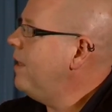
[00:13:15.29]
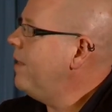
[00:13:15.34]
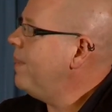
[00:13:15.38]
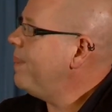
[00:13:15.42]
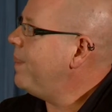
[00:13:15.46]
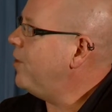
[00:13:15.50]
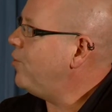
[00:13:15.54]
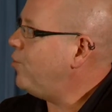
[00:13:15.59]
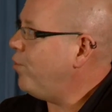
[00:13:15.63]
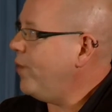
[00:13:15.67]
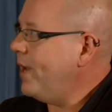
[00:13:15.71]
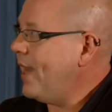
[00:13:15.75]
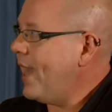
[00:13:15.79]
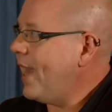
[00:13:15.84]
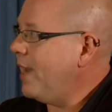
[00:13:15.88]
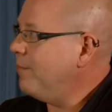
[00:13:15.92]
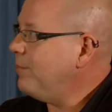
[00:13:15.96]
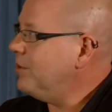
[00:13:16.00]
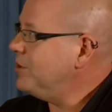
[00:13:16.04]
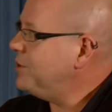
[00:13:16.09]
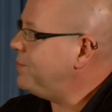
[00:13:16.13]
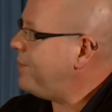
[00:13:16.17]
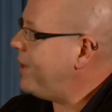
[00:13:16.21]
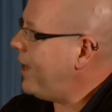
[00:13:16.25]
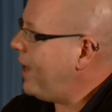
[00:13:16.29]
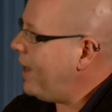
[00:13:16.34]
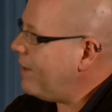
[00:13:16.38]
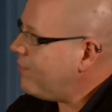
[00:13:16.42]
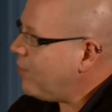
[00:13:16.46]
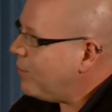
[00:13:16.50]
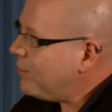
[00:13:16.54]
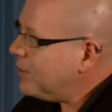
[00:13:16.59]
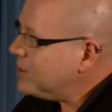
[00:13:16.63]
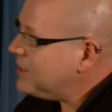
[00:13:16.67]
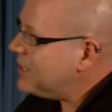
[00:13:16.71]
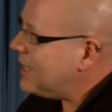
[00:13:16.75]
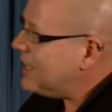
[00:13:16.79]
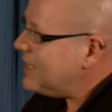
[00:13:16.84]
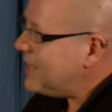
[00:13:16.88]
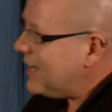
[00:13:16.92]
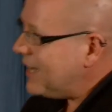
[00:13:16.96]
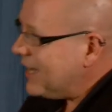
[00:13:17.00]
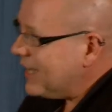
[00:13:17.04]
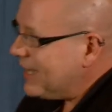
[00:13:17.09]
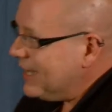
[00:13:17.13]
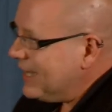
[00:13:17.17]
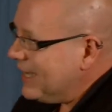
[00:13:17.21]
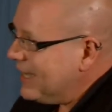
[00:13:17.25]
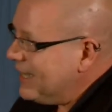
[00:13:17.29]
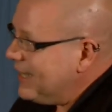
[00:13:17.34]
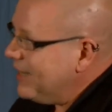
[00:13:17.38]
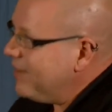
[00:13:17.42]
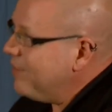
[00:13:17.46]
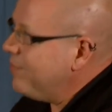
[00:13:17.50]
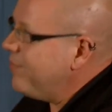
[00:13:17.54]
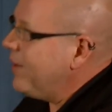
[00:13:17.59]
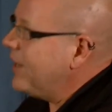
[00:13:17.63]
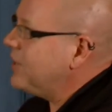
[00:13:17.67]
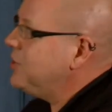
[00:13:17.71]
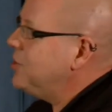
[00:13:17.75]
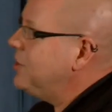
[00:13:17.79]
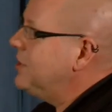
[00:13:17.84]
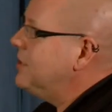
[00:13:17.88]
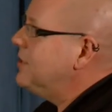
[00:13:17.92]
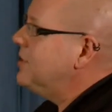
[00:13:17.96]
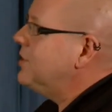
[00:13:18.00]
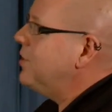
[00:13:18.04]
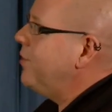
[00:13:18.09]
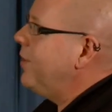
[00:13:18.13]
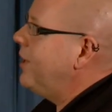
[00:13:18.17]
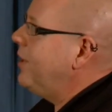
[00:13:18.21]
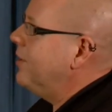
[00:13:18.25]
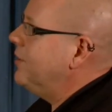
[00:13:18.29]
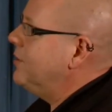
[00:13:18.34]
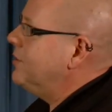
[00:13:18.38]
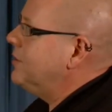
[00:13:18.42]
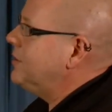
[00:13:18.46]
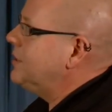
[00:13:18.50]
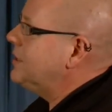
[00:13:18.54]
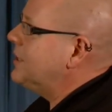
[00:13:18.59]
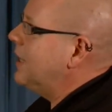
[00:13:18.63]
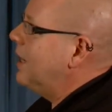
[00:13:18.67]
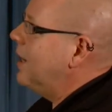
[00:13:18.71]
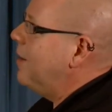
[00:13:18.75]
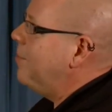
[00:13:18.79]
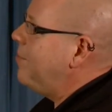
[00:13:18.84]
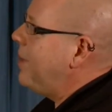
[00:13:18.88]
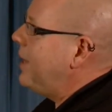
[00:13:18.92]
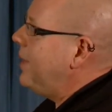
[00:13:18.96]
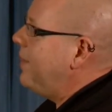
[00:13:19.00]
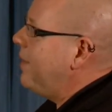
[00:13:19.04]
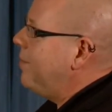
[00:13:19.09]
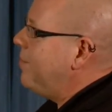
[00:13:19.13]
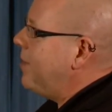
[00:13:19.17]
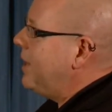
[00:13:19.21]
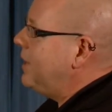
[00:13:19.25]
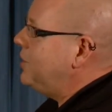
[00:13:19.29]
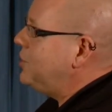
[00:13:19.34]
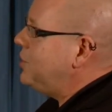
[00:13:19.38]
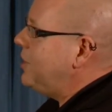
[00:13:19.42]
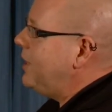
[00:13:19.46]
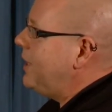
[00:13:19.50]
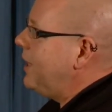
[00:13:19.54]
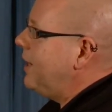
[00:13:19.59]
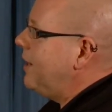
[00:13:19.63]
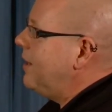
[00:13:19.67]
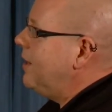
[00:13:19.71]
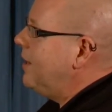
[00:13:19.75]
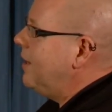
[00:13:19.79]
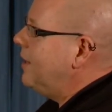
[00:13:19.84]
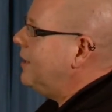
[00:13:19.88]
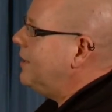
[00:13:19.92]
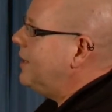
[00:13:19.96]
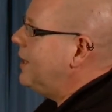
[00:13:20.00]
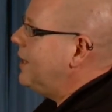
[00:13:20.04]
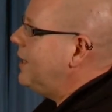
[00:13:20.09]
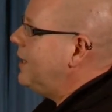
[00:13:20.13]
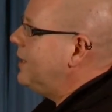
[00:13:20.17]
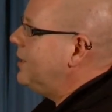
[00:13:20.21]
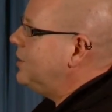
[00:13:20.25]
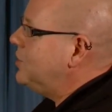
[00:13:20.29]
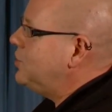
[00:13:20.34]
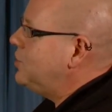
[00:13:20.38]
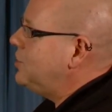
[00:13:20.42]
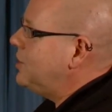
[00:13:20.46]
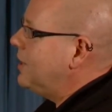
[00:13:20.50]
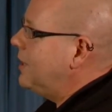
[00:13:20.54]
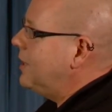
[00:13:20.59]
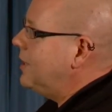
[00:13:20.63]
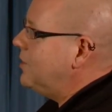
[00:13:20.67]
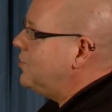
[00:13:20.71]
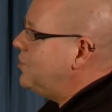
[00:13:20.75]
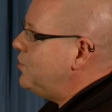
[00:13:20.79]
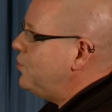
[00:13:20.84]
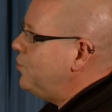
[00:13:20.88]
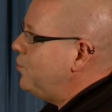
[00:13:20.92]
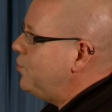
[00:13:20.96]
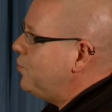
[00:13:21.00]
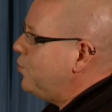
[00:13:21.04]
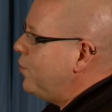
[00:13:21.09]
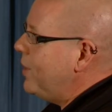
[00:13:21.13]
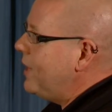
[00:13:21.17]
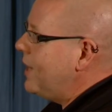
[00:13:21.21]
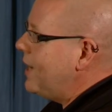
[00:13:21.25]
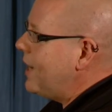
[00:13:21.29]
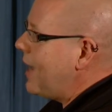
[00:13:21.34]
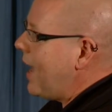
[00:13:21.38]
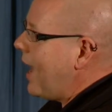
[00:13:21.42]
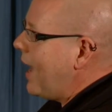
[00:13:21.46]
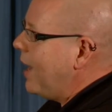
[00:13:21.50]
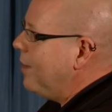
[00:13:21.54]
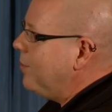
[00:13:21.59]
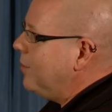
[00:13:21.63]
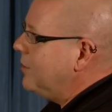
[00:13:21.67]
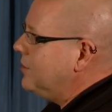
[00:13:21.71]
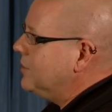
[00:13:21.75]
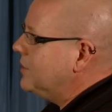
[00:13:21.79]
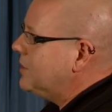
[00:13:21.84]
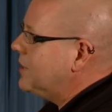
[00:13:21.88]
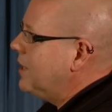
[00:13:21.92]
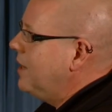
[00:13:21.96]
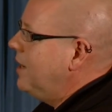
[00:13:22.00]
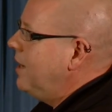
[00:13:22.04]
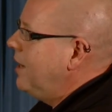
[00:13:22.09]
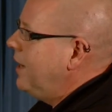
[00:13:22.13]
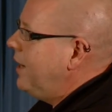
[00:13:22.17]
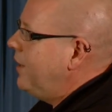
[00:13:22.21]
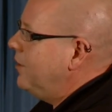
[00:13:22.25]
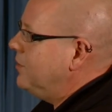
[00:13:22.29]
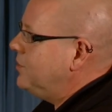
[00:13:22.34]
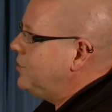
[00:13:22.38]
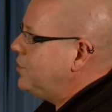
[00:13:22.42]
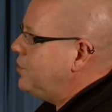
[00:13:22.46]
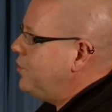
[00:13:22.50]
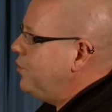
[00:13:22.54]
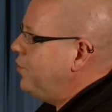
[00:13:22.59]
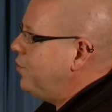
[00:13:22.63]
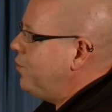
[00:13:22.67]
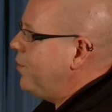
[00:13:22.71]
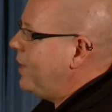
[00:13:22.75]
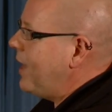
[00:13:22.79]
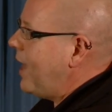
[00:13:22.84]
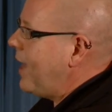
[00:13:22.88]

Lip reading: The twin animals behave almost identically in the infection. So here's the Beijing lineage and two twin animals. Here's two twin